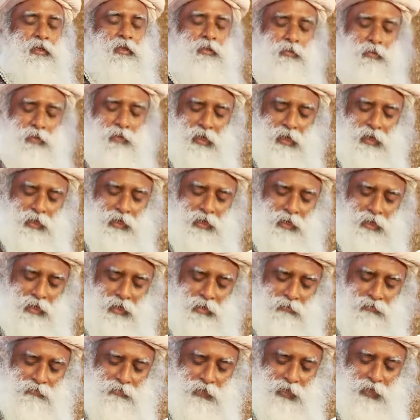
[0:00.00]
you are
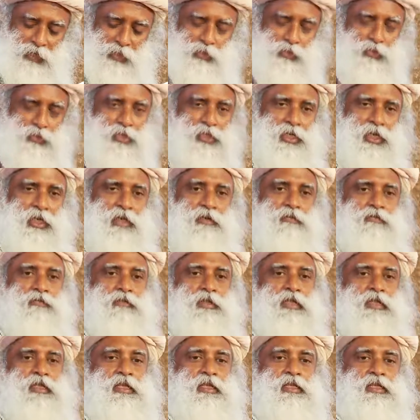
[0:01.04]
identifying yourself
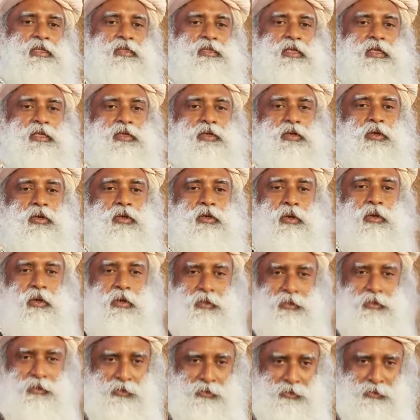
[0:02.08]
with things that you're not.